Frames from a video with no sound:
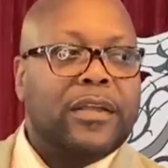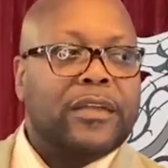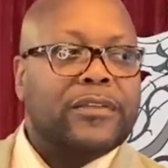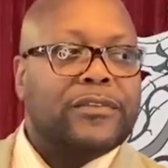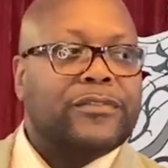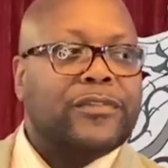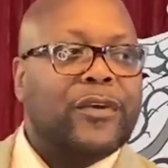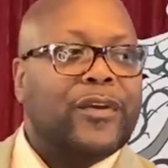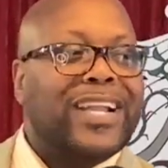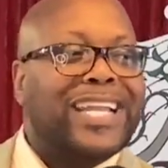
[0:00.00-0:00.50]

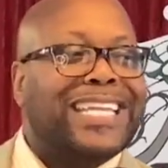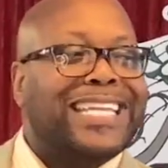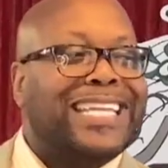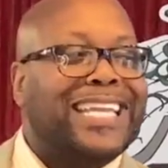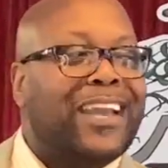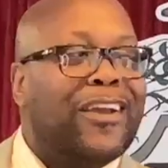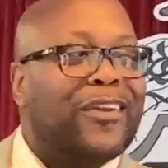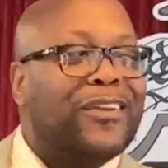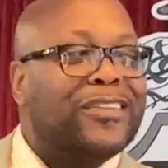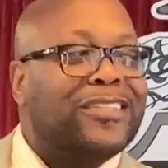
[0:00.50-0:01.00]
so it
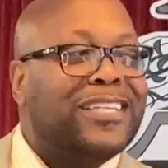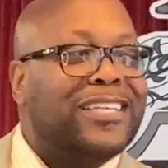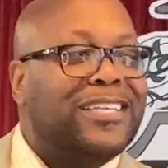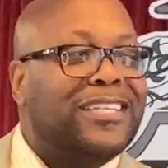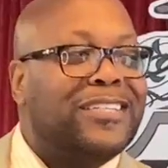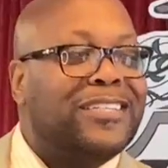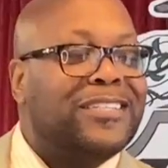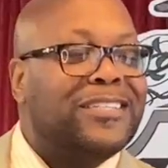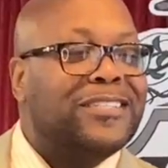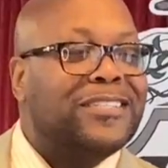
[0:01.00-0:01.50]

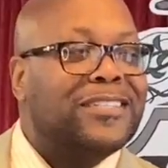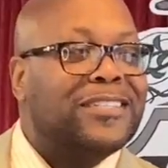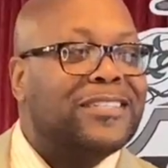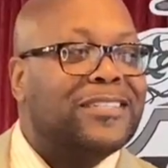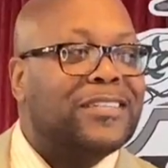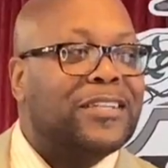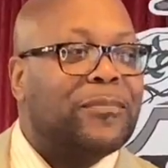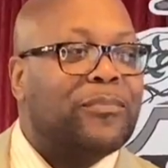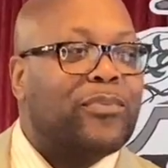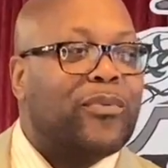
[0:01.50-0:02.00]
guarantees
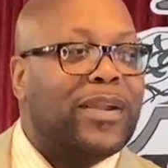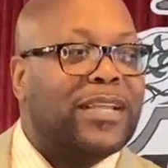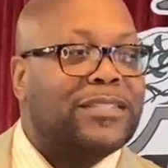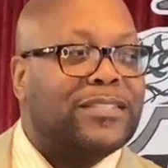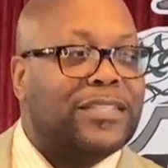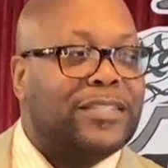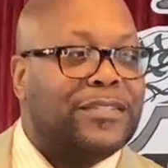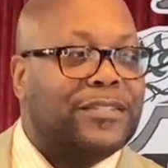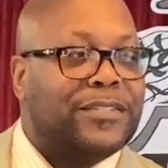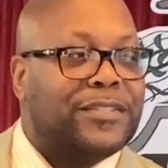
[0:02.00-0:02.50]
their
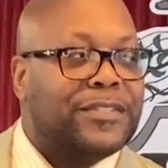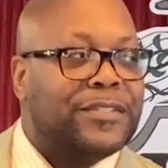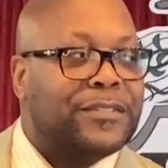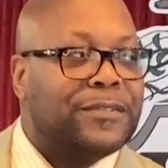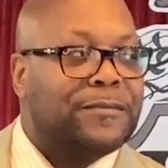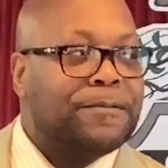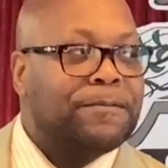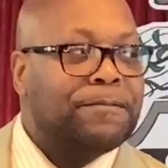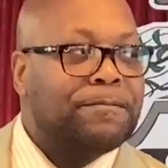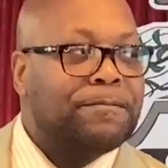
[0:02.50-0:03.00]
presence.